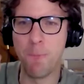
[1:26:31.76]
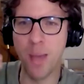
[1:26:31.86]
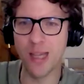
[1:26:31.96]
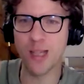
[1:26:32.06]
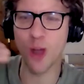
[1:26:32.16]

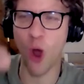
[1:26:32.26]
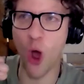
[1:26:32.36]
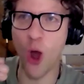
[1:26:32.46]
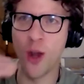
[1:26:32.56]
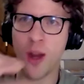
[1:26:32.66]
based
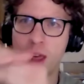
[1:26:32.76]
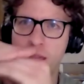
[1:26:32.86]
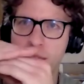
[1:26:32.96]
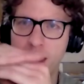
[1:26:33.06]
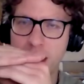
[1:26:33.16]
on
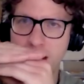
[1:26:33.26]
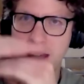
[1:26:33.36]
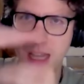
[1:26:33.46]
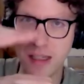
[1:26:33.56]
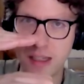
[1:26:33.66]
the
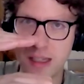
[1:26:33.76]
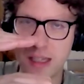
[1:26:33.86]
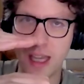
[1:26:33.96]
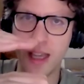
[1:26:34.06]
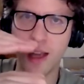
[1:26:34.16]

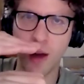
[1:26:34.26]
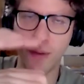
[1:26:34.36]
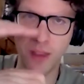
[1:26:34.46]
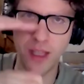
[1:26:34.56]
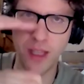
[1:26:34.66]
density
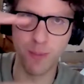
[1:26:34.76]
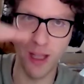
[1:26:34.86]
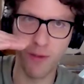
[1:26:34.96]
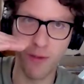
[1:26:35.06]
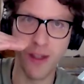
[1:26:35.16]
of these
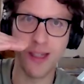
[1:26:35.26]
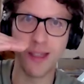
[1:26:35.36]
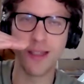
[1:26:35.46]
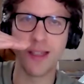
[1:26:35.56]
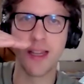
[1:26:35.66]
blood
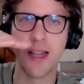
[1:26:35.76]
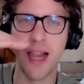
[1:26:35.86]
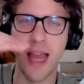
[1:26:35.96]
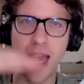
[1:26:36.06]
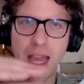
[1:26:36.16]
vessels
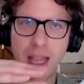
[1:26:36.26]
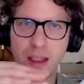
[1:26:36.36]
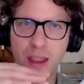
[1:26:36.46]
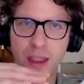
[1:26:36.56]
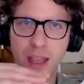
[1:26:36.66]
and
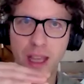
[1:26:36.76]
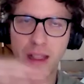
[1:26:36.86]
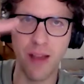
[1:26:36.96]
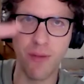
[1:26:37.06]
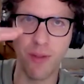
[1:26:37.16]
the
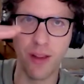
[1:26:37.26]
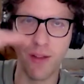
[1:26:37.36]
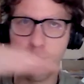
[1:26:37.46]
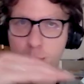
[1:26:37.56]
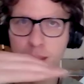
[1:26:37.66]
level
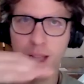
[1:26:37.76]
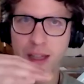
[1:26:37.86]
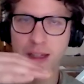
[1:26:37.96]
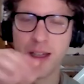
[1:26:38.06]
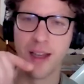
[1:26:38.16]
of
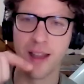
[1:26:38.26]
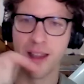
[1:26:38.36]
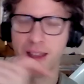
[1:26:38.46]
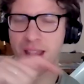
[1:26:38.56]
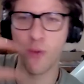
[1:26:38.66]
blood
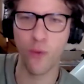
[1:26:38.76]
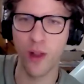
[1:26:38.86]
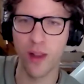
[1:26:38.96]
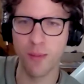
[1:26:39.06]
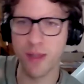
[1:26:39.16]
that they
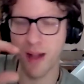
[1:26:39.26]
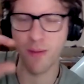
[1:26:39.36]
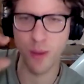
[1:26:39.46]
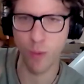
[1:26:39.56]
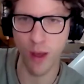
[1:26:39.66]
fill
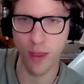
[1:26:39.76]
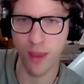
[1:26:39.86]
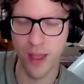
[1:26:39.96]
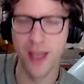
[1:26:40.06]
themselves with,